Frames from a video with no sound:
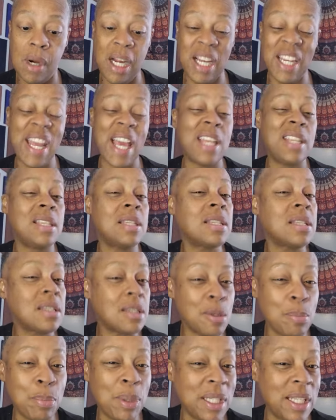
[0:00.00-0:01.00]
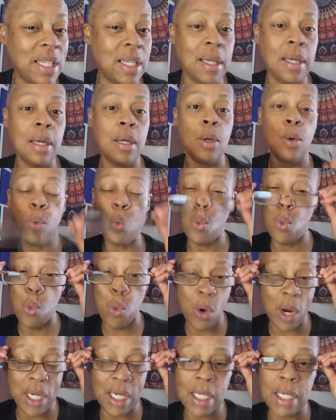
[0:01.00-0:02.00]
And that is simply
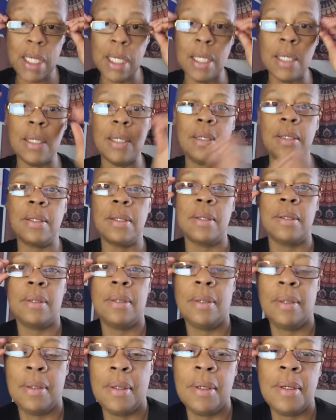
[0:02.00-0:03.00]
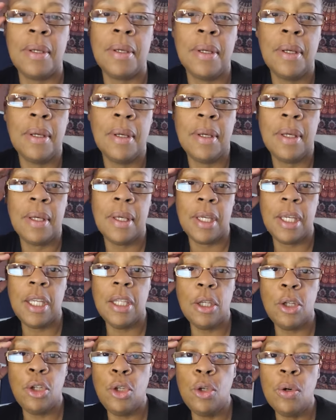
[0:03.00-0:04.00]
what it is.
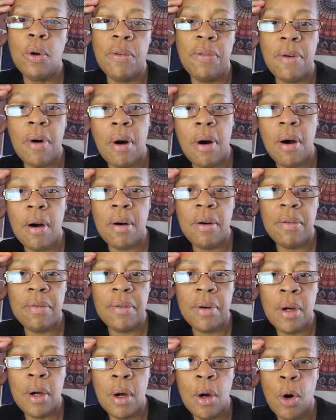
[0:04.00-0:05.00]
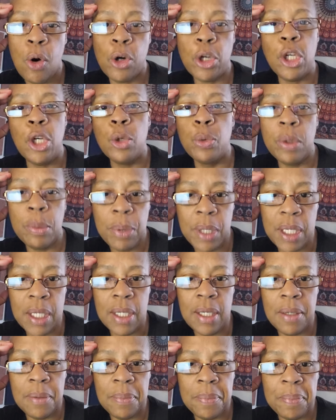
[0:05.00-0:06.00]
Either you evolve or you
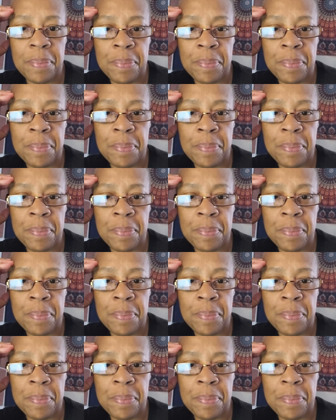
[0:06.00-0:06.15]
repeat.